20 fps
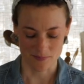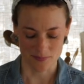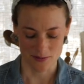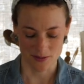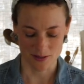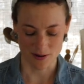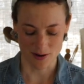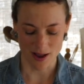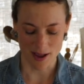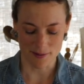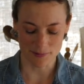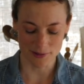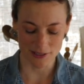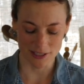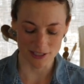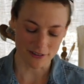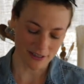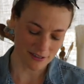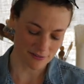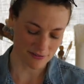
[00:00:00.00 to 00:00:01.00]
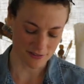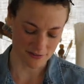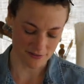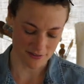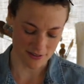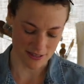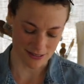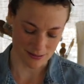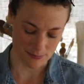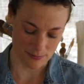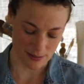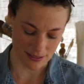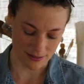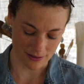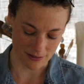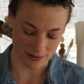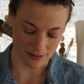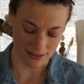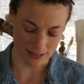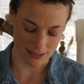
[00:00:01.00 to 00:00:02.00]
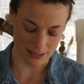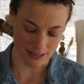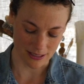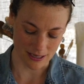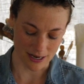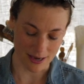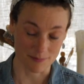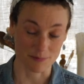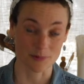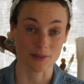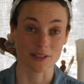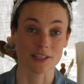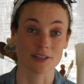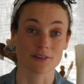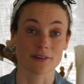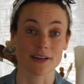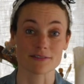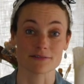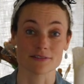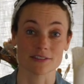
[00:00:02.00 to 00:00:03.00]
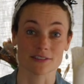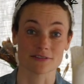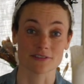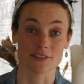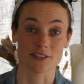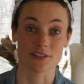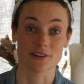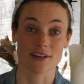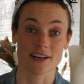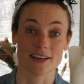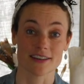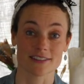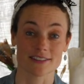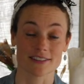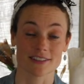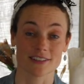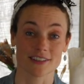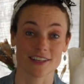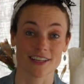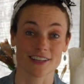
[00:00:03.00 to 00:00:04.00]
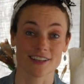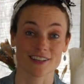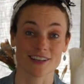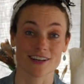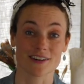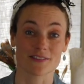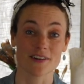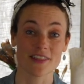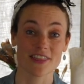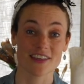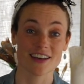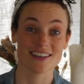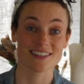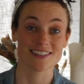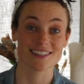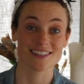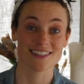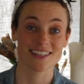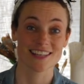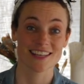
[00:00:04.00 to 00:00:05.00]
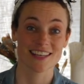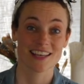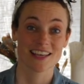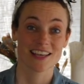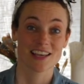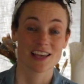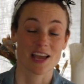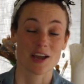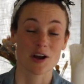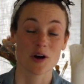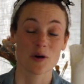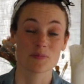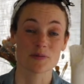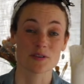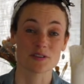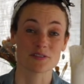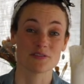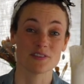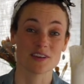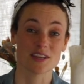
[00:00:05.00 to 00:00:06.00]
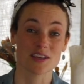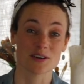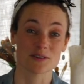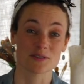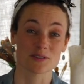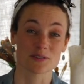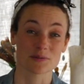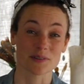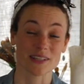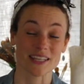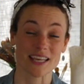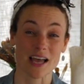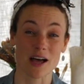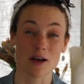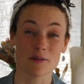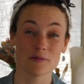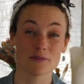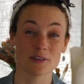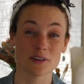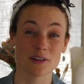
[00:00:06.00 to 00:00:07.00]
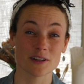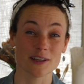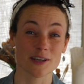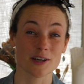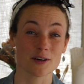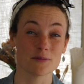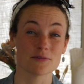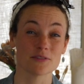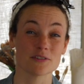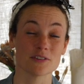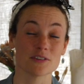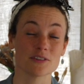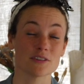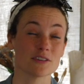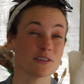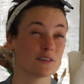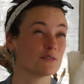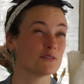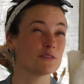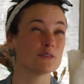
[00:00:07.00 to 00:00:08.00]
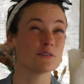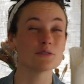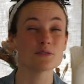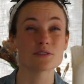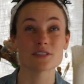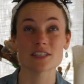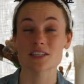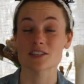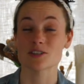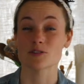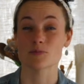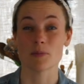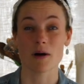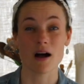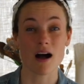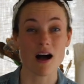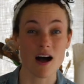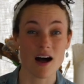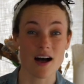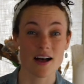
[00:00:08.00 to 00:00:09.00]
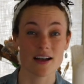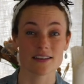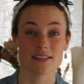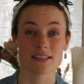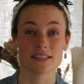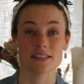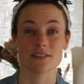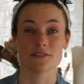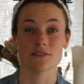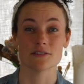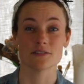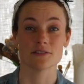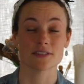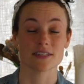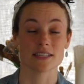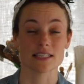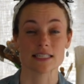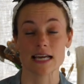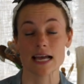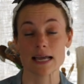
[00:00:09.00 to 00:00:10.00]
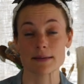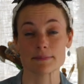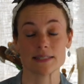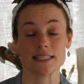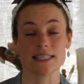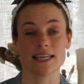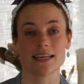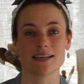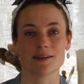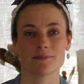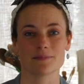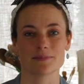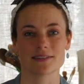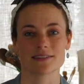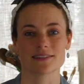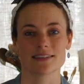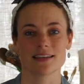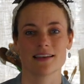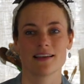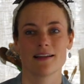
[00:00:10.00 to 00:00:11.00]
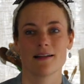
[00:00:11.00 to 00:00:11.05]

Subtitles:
So I'm really grateful for this meal, and I'm really grateful for you guys cooking along with us. I hope this video was really helpful. I hope you used it, you paused, you used the timestamps,